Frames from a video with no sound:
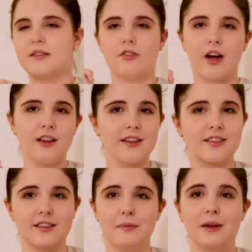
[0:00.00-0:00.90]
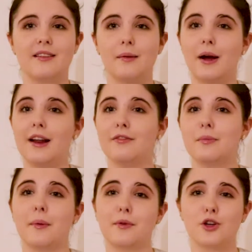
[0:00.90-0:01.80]
of colors because it means I might even
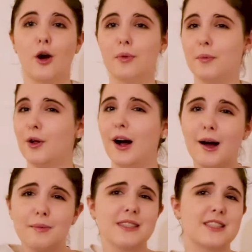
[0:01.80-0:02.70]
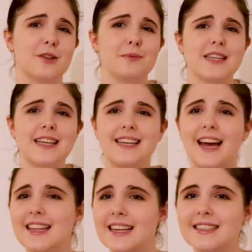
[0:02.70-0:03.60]
be able to chop them all up, stitch them
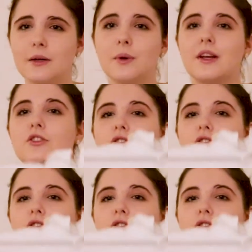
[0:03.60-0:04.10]
together, see what we can